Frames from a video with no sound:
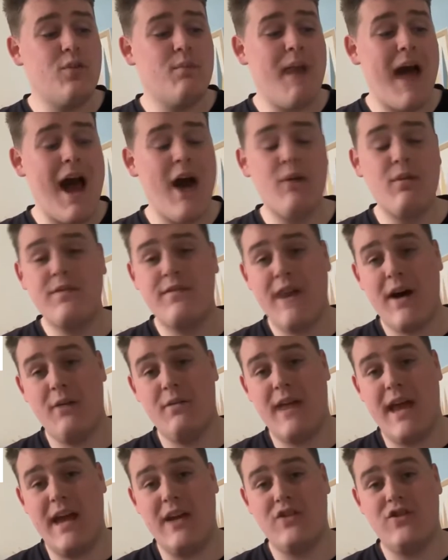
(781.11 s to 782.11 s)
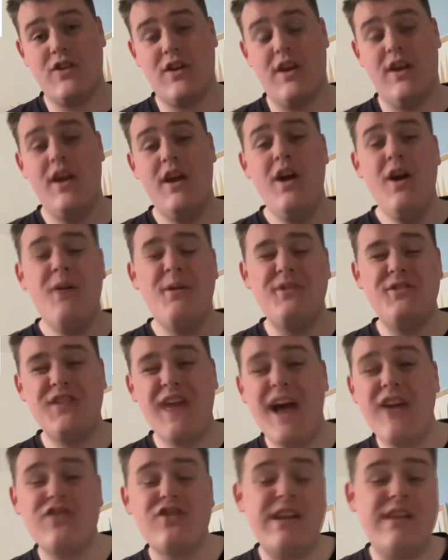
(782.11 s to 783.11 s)
Pound Foundation, which is
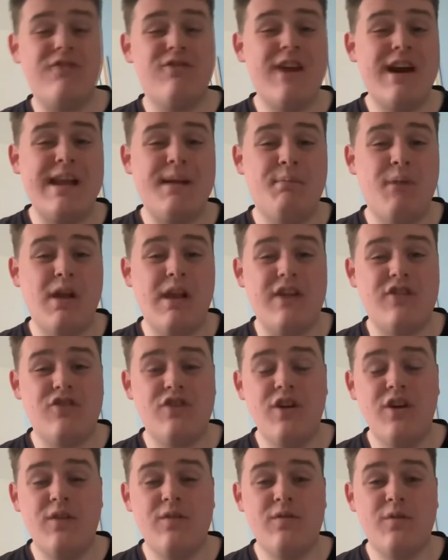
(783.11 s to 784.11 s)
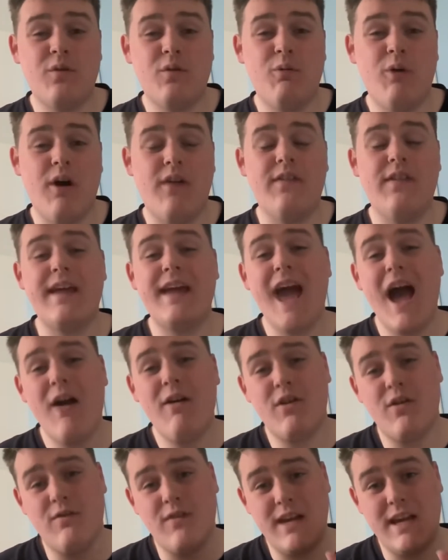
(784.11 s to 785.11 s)
actually really bullish news for Quant. They
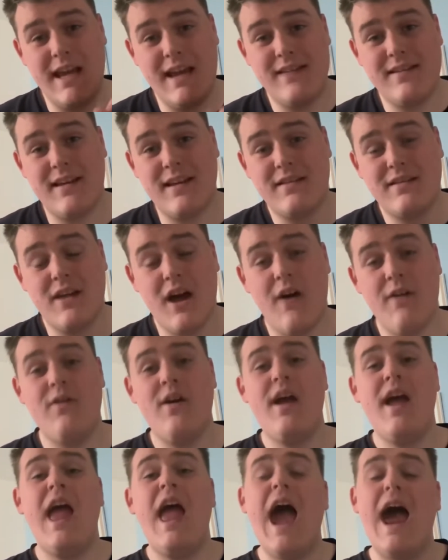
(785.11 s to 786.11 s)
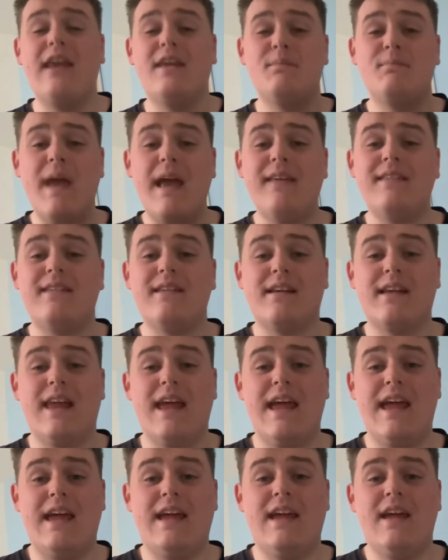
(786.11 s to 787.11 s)
carry on releasing stuff and it's
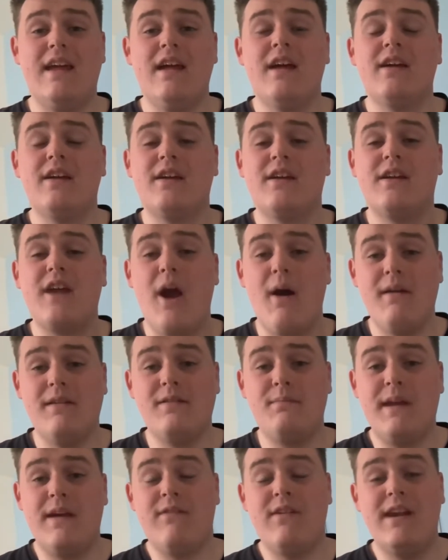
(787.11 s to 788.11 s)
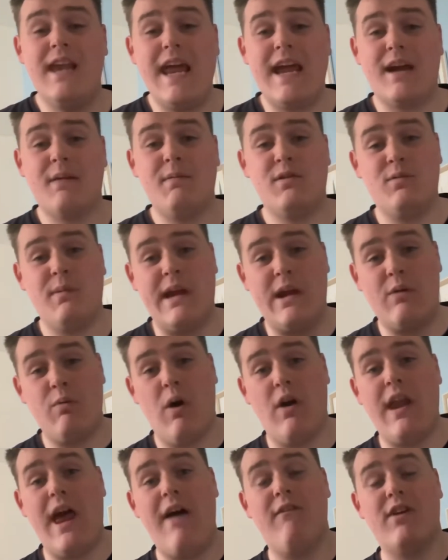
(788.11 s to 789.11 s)
basically going to be the link between
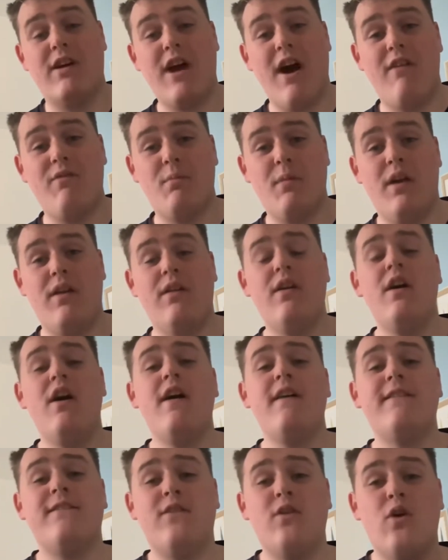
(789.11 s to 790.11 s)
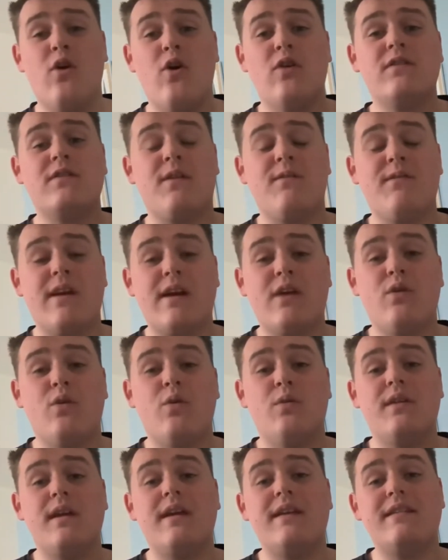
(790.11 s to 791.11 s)
Quant and the government for something
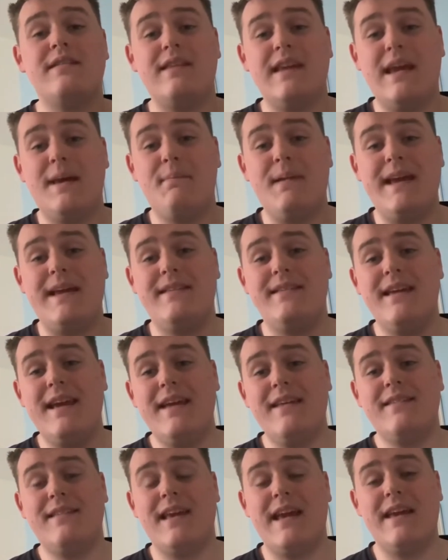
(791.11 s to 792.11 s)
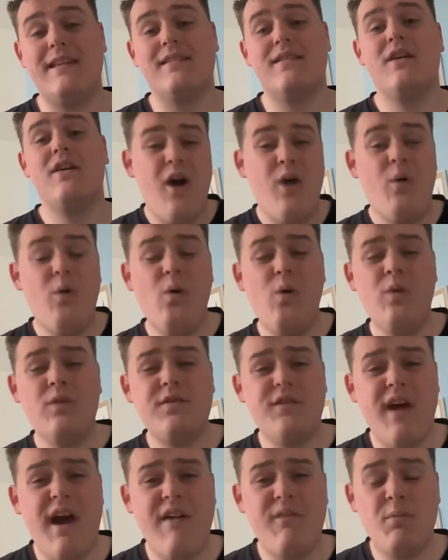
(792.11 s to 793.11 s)
called CBDCs.
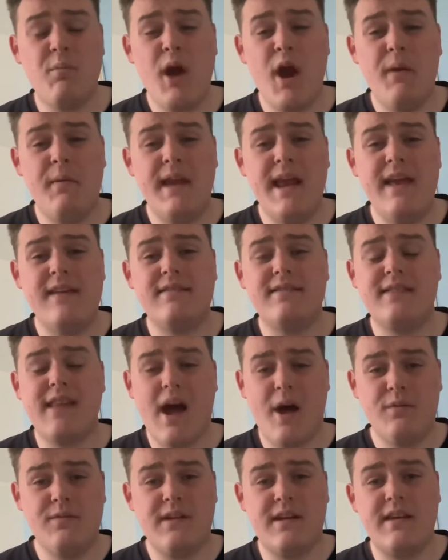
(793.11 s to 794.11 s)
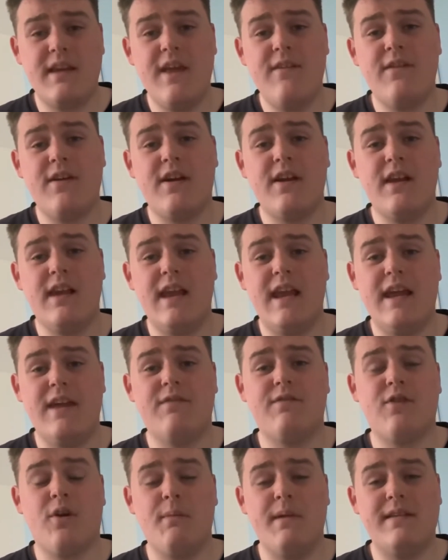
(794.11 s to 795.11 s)
Also, at the moment, it's down significantly
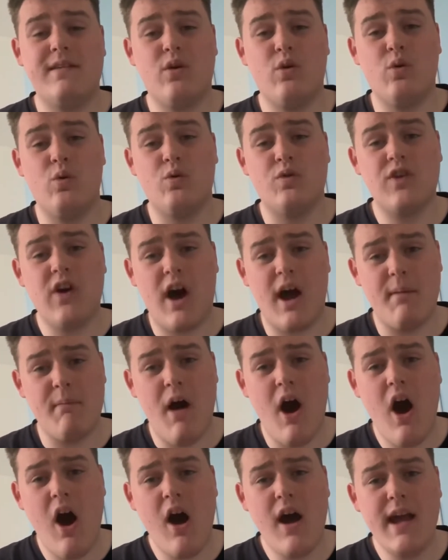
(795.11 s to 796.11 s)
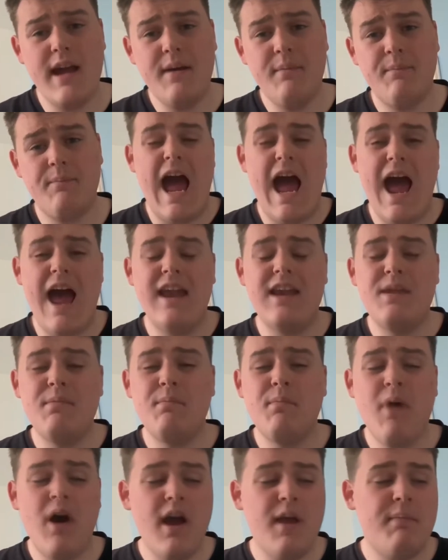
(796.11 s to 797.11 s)
from its all-time high. And in
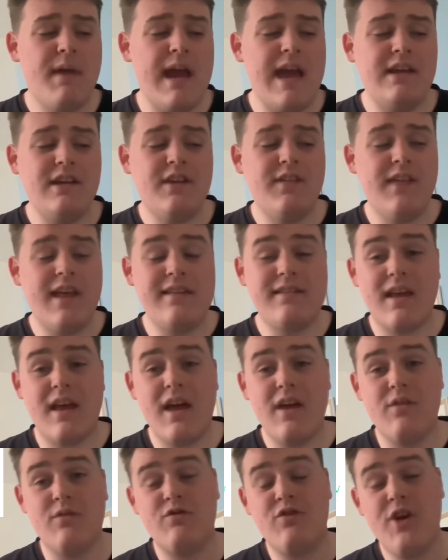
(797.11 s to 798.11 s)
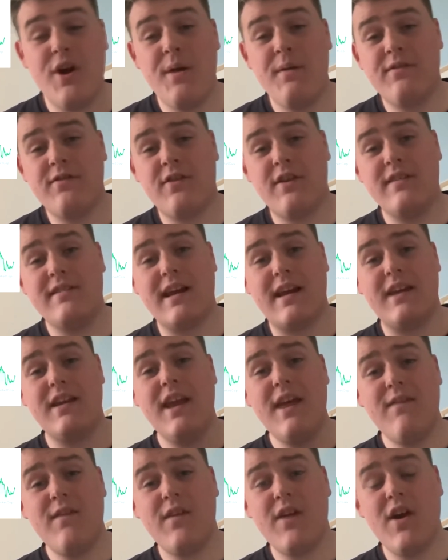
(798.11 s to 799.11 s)
my opinion, there's a room for a
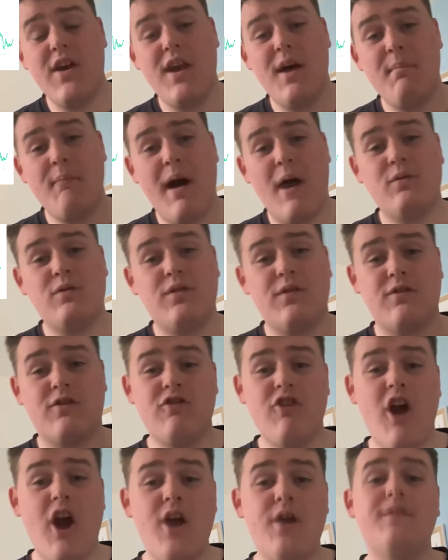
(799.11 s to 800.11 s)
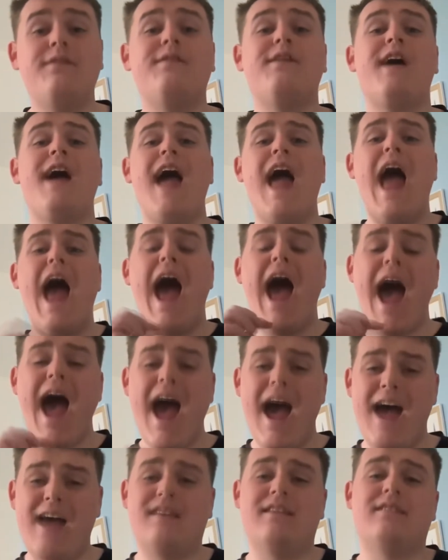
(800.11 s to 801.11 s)
significant amount of growth,
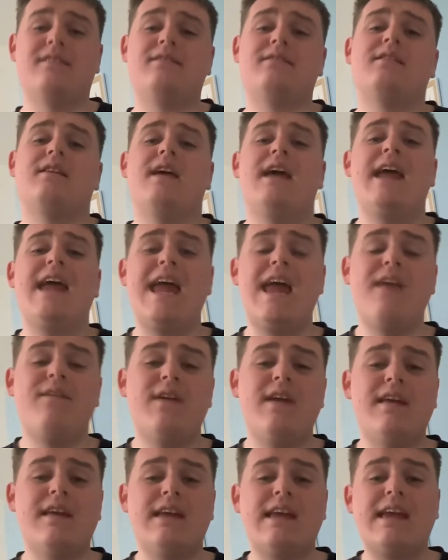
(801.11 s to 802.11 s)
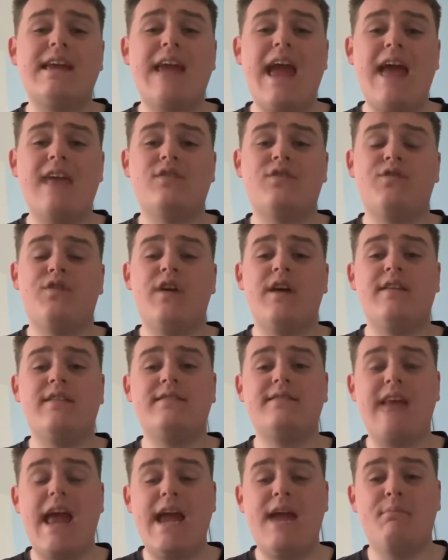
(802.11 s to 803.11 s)
as if it gets the
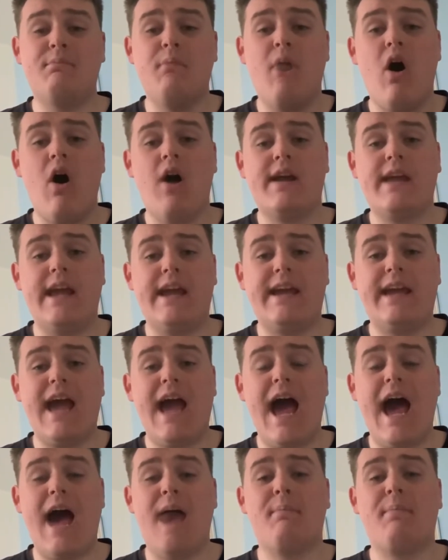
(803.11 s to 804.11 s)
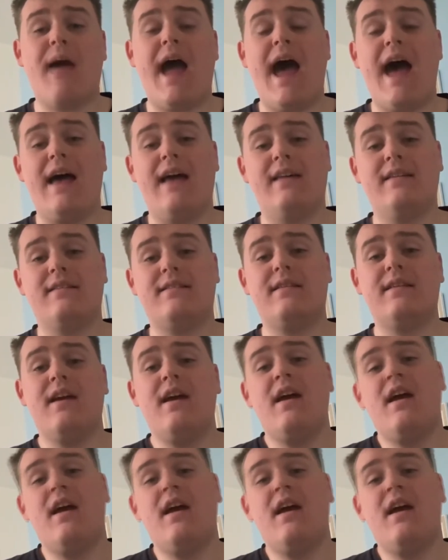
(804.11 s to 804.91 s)
same market cap as,